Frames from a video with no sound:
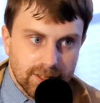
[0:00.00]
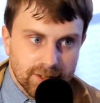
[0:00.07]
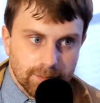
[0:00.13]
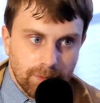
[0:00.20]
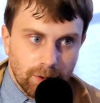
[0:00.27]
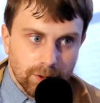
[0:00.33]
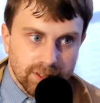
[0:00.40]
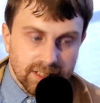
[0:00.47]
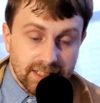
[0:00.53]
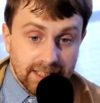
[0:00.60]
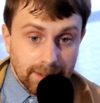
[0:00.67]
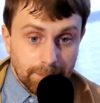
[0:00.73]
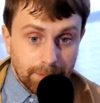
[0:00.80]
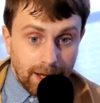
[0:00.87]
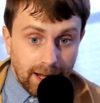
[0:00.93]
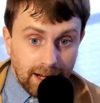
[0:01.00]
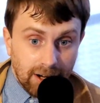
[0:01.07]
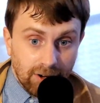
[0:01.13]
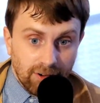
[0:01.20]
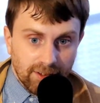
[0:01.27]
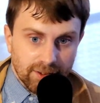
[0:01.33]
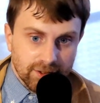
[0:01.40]
It's mostly the
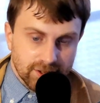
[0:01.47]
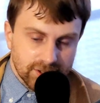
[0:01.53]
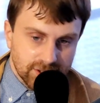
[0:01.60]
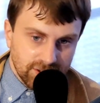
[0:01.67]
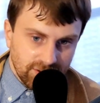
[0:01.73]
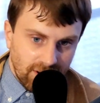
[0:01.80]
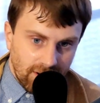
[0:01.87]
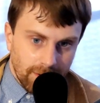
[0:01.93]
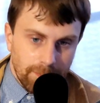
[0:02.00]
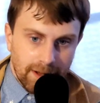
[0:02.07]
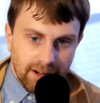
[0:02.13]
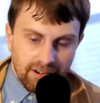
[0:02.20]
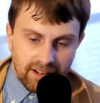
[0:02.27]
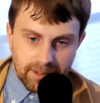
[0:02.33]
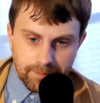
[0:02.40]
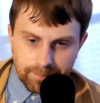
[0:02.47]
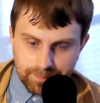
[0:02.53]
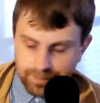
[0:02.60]
pear and the strawberry.